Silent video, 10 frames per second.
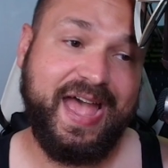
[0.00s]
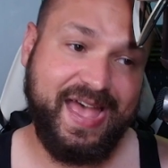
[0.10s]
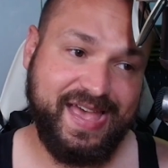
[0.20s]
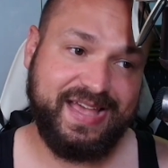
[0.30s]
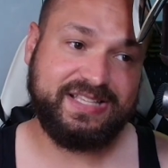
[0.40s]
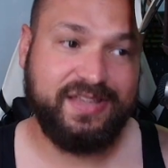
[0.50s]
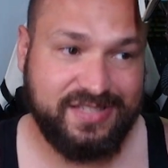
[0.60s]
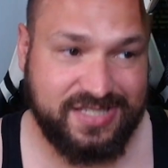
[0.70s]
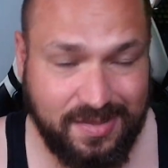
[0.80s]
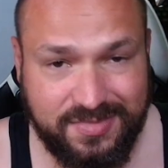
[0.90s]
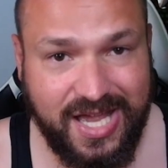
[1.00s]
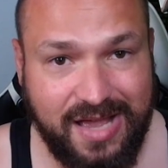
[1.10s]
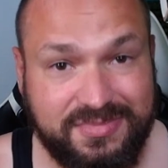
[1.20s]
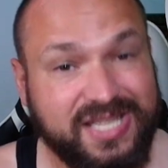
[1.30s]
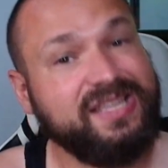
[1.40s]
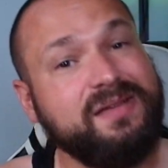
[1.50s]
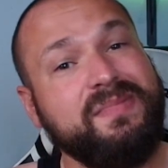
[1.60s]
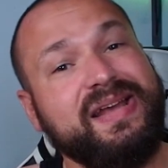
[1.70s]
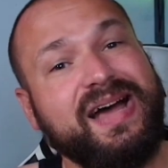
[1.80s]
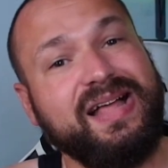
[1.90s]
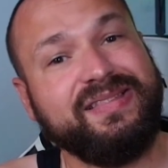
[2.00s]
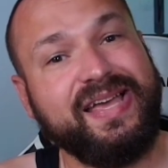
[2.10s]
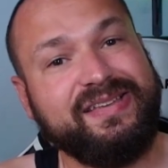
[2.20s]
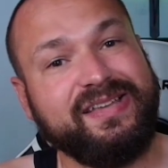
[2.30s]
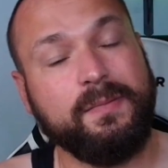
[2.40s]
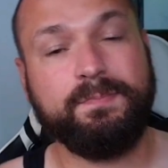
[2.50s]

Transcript: and sometimes you may not like it,